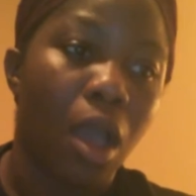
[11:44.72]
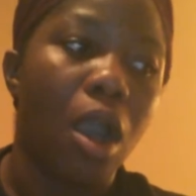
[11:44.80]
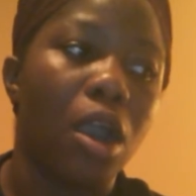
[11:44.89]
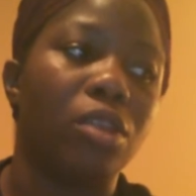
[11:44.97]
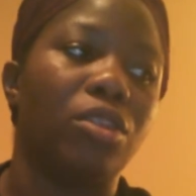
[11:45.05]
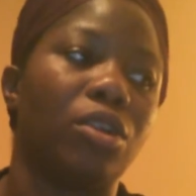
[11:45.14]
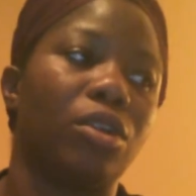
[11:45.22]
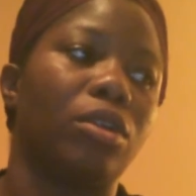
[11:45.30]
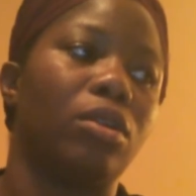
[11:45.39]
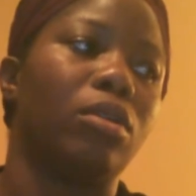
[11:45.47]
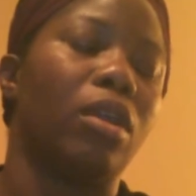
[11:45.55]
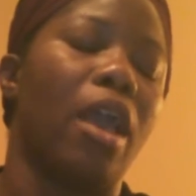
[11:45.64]

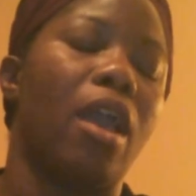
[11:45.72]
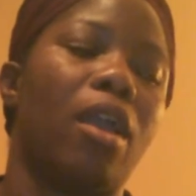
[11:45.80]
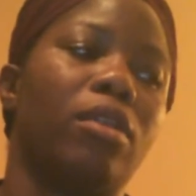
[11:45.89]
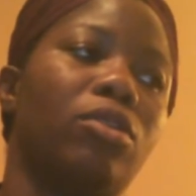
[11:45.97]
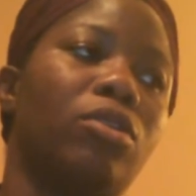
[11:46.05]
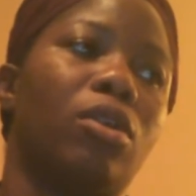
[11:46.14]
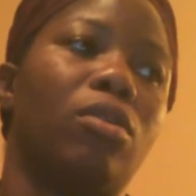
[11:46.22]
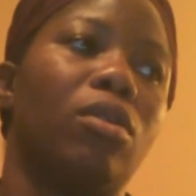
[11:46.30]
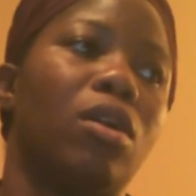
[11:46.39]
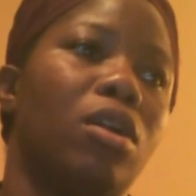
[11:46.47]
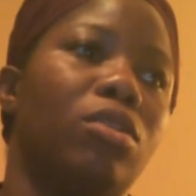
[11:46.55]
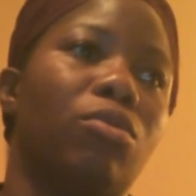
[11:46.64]
other, you
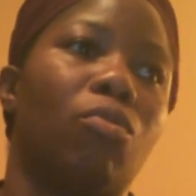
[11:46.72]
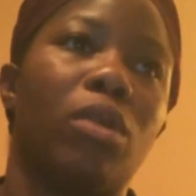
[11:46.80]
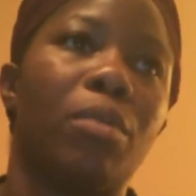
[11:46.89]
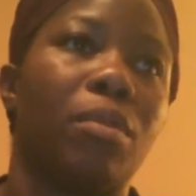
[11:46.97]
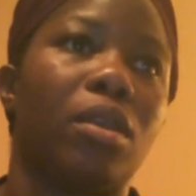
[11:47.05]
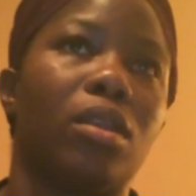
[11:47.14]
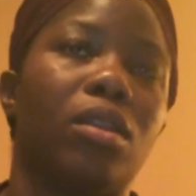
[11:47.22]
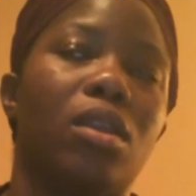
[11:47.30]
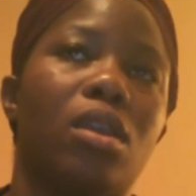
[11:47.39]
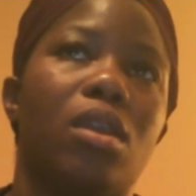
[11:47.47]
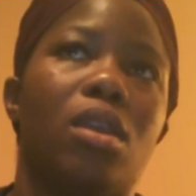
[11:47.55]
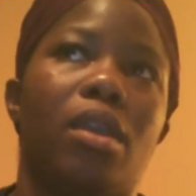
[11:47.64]
know, other women.
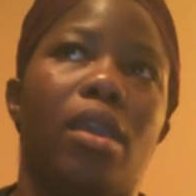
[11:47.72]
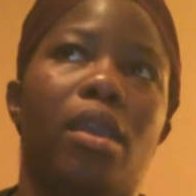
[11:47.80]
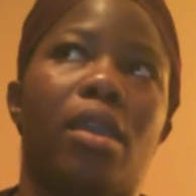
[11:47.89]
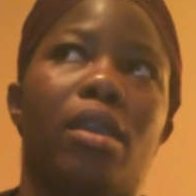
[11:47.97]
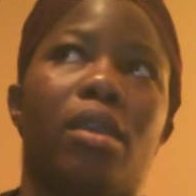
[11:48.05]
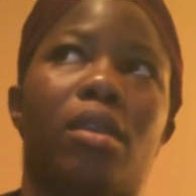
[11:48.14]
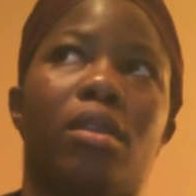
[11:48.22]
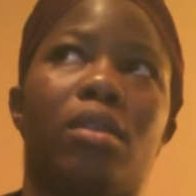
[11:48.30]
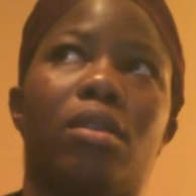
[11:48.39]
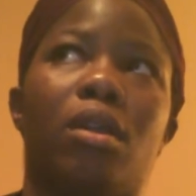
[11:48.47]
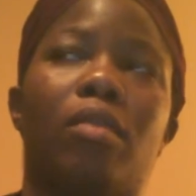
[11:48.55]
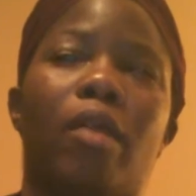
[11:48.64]
And
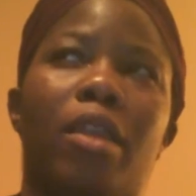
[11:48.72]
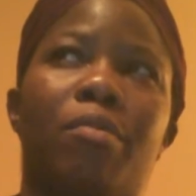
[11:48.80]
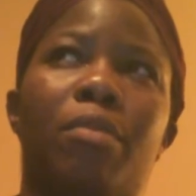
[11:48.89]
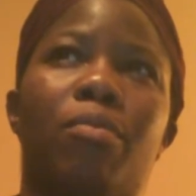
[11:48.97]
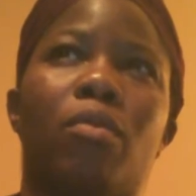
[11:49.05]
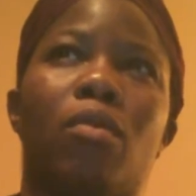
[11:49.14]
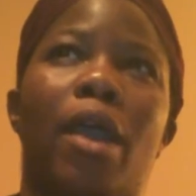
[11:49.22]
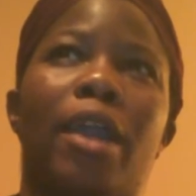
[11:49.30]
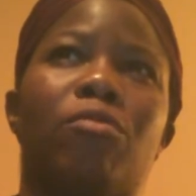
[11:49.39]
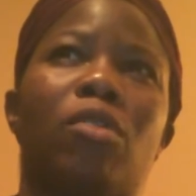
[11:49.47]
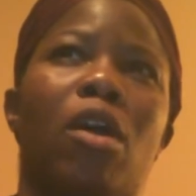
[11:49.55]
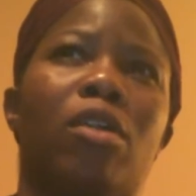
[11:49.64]
a lot of people, I
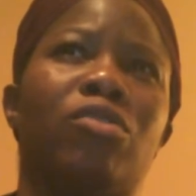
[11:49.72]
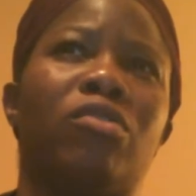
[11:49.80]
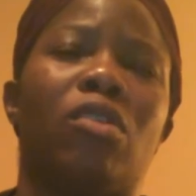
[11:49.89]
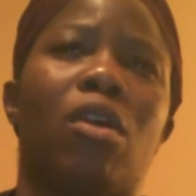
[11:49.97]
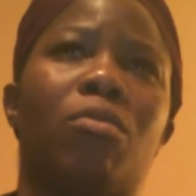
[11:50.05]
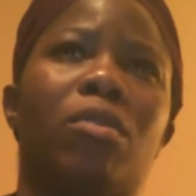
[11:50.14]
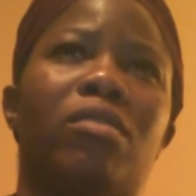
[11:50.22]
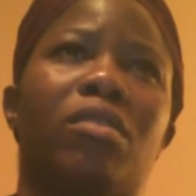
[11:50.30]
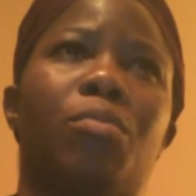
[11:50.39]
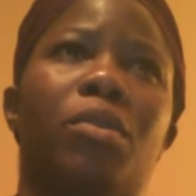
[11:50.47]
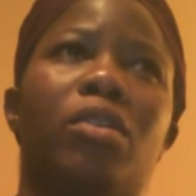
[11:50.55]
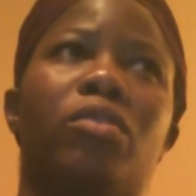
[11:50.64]
used to always
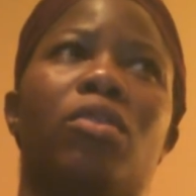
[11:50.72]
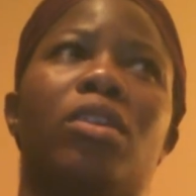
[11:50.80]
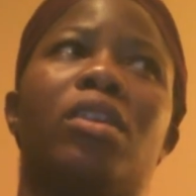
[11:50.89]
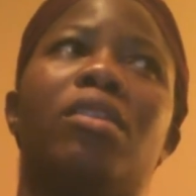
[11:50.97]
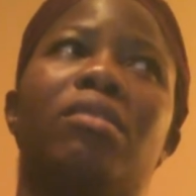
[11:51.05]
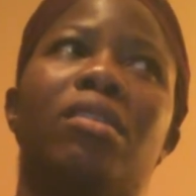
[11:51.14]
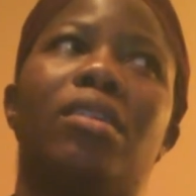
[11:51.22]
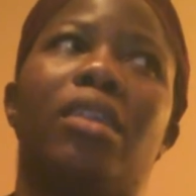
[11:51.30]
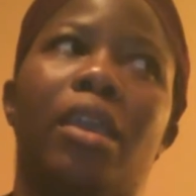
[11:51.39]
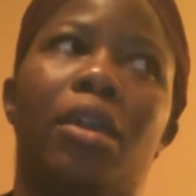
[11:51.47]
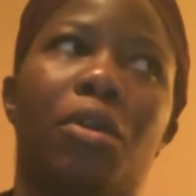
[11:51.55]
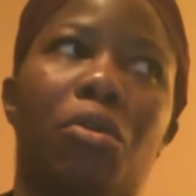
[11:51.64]
get picked on. It didn't
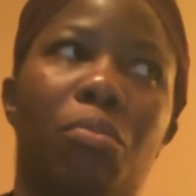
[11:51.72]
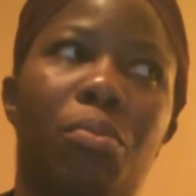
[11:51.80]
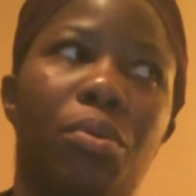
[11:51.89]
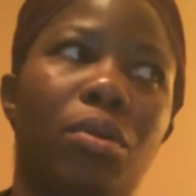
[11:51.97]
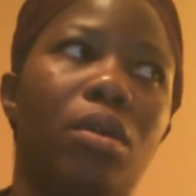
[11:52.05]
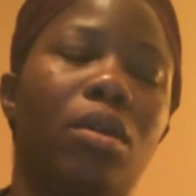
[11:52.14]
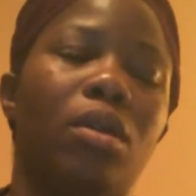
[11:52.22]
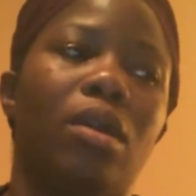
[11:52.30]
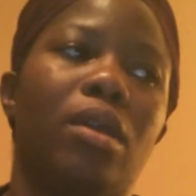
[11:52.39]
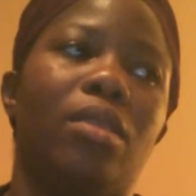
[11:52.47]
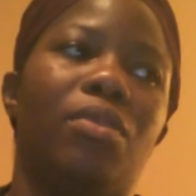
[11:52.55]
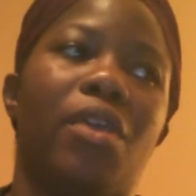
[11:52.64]
help
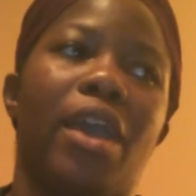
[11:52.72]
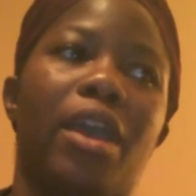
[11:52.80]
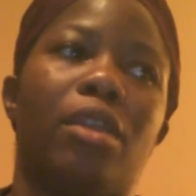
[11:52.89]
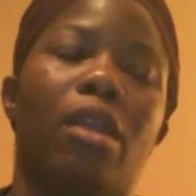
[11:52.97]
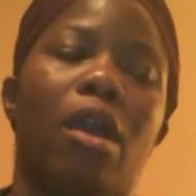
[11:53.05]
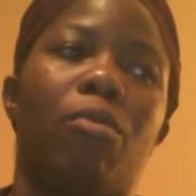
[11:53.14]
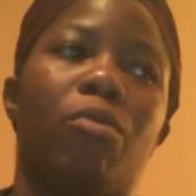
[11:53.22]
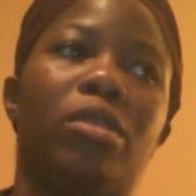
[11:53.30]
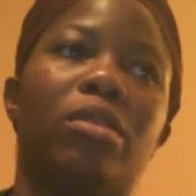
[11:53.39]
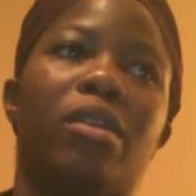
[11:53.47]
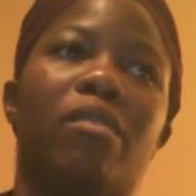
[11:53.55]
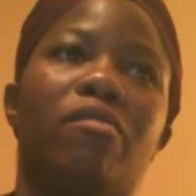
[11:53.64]
that we
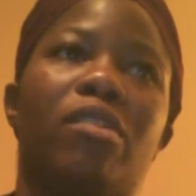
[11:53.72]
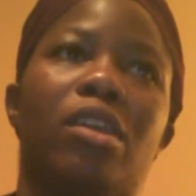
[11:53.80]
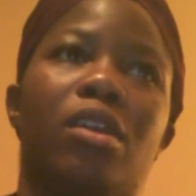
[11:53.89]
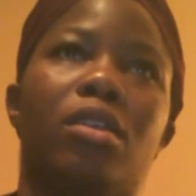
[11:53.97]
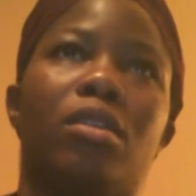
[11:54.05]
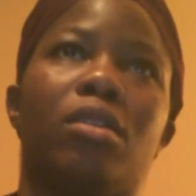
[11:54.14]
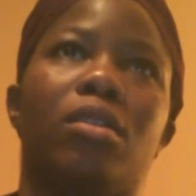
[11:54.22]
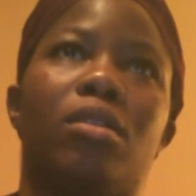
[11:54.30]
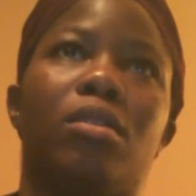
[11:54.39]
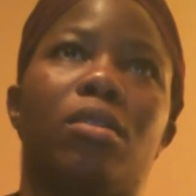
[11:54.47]
lived in